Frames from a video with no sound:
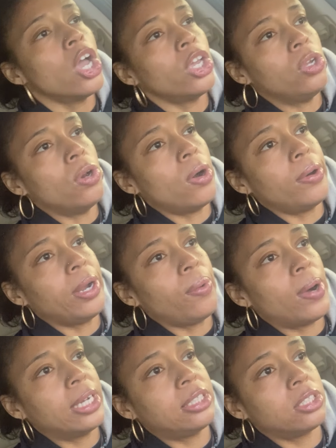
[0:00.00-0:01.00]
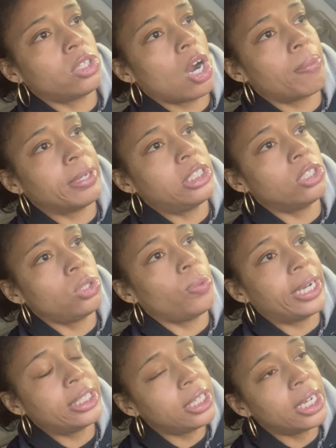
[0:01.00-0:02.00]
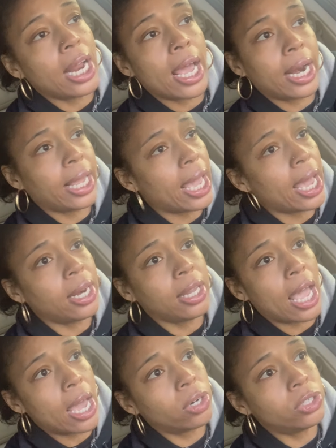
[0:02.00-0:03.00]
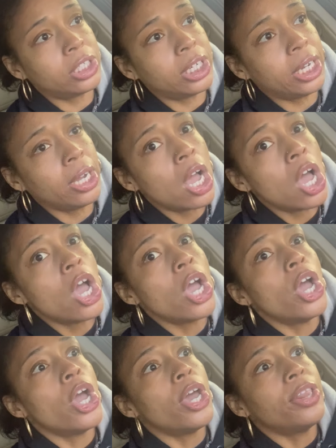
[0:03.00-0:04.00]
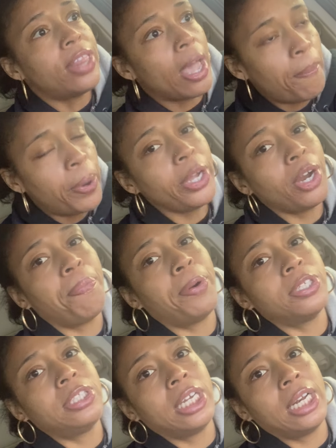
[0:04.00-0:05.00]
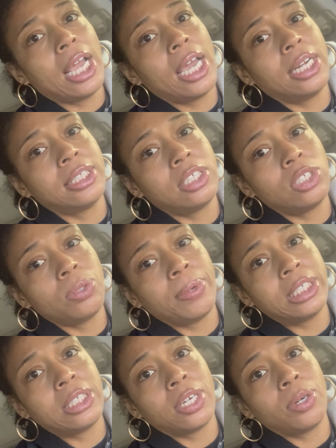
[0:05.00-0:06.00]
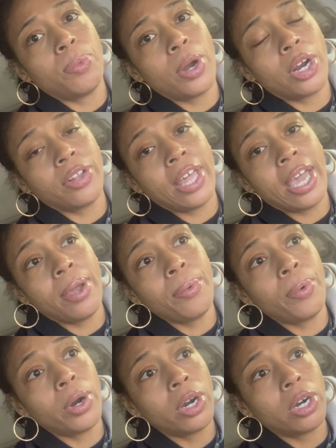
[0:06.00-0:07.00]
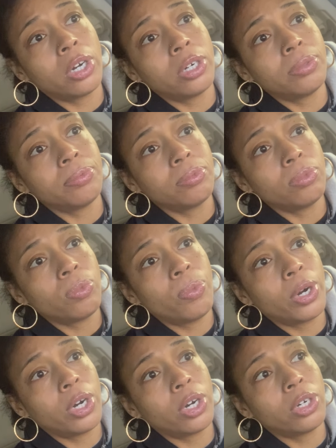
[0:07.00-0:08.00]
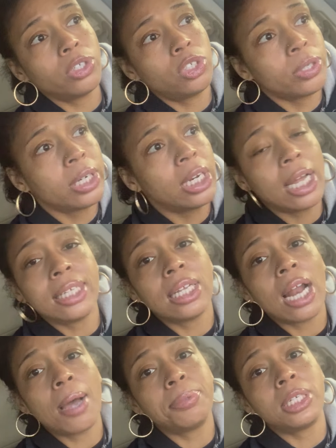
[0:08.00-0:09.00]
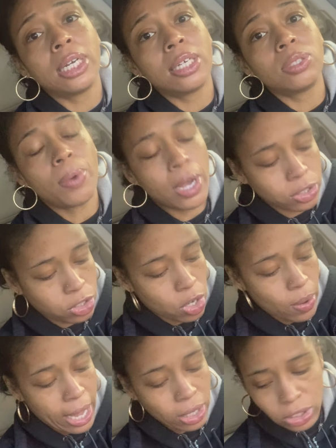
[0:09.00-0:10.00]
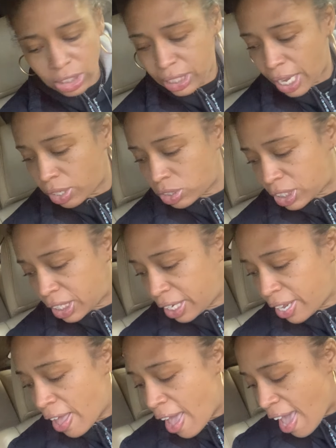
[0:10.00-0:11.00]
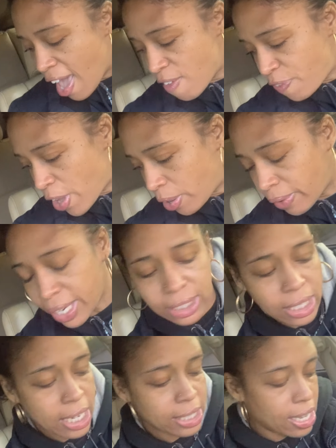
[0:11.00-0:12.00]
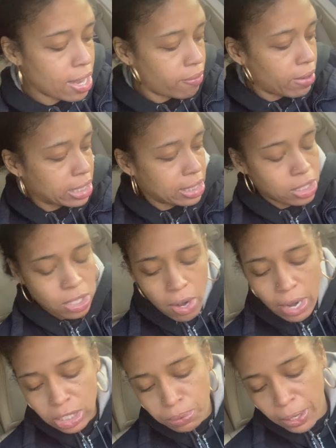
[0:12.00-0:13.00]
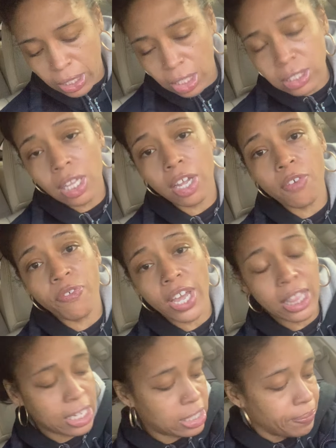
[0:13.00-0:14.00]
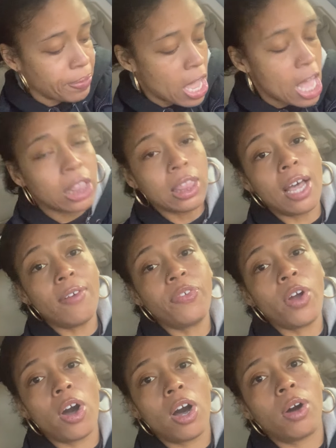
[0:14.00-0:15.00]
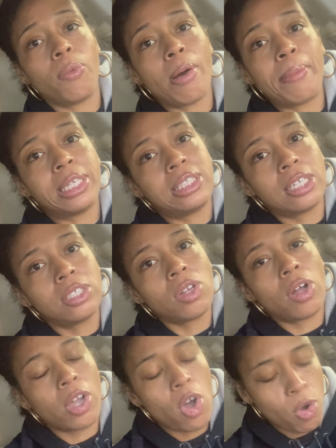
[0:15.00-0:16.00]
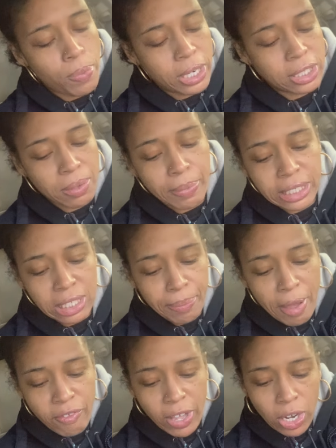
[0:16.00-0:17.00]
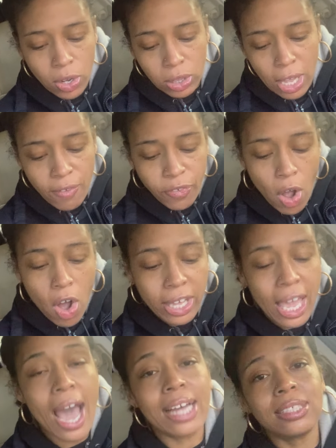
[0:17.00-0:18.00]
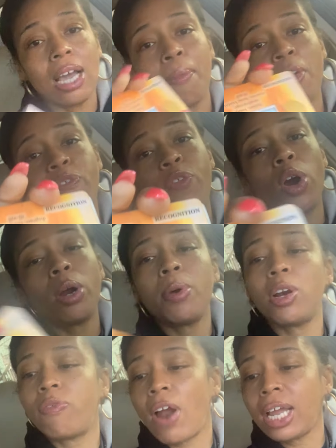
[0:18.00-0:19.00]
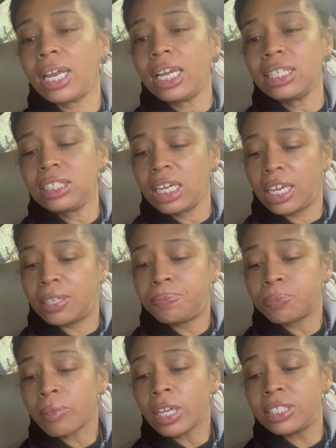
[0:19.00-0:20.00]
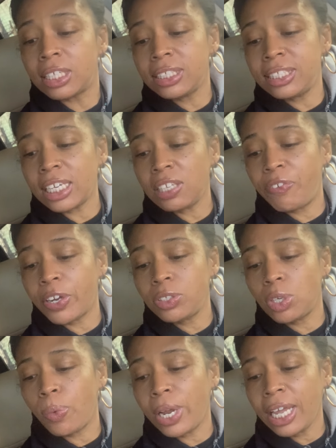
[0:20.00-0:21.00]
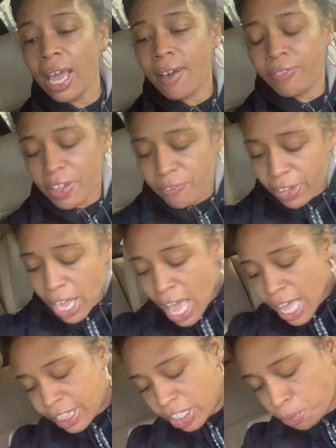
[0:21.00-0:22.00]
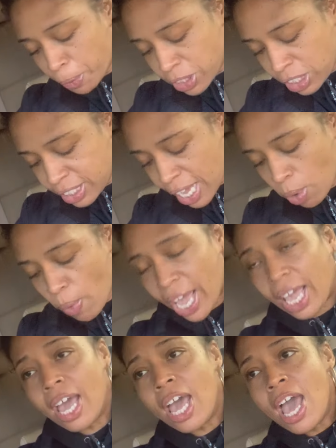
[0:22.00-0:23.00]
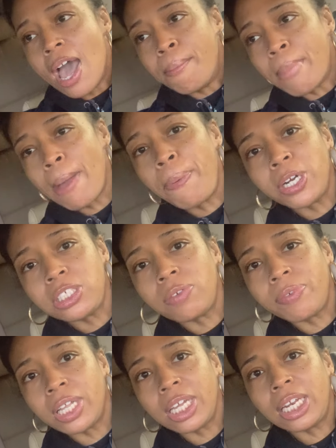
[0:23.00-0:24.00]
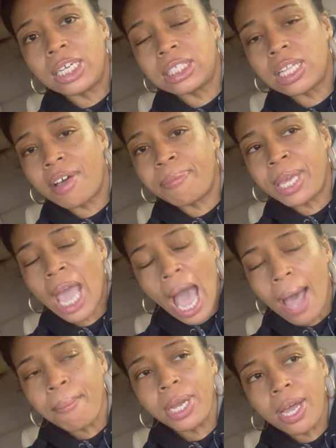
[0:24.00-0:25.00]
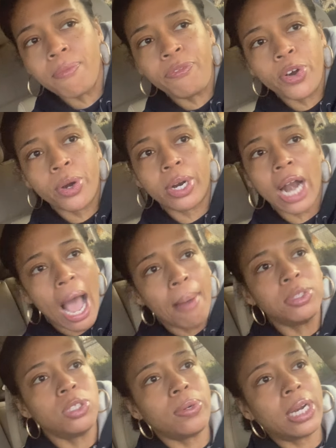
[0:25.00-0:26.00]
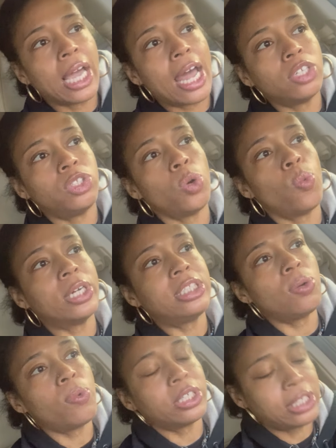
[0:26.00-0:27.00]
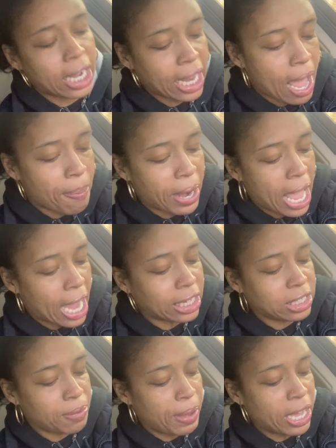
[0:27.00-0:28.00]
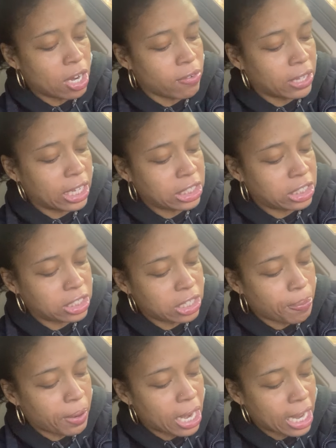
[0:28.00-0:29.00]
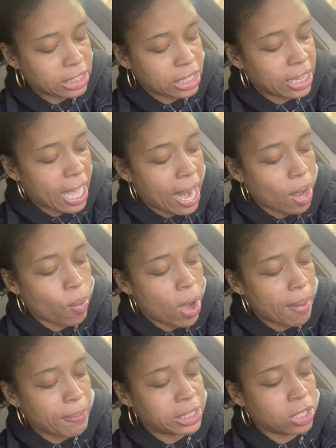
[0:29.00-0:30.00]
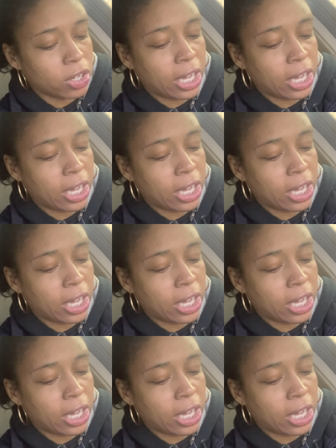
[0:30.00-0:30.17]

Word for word: You know what it was, this karmic situation. And again, the energy, they put your person in a situation where they were were treated as an option as well. So energy to energy, if it resonates, it resonates. All right, Spirit, let's clarify this love call while my son's calling. I hope it doesn't mess up my video. Love call, yes, coming forward, recognition, success, victory, winning, have the event. This person's like, wait, my person really does love me. I'm gonna come forward. I'm gonna do what I gotta do. What's the worst that could happen? I actually be in a relationship connection that I want, Mr.